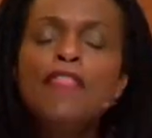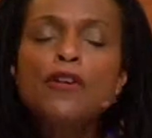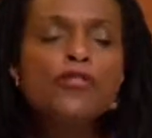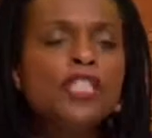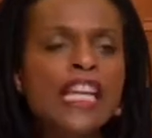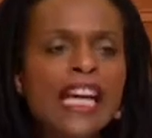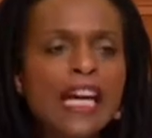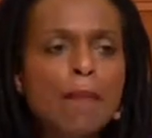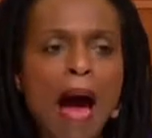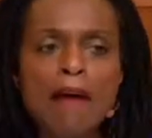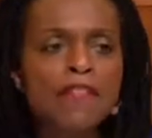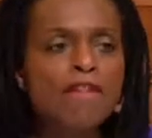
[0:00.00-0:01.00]
They're singing
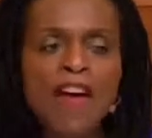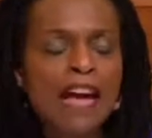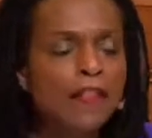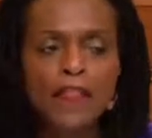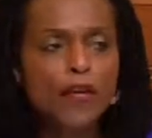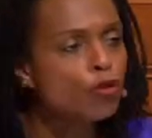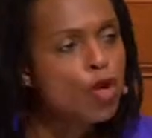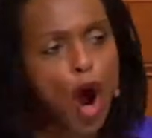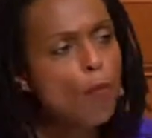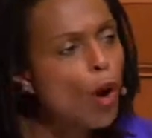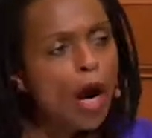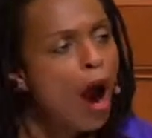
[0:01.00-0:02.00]
about the fact that there's
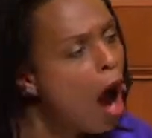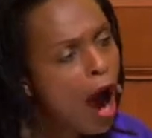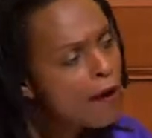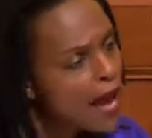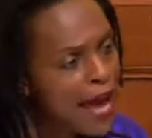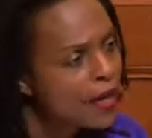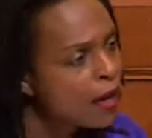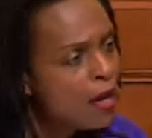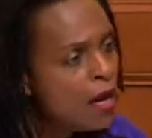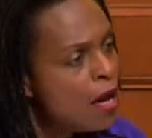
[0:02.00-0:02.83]
no more heartache.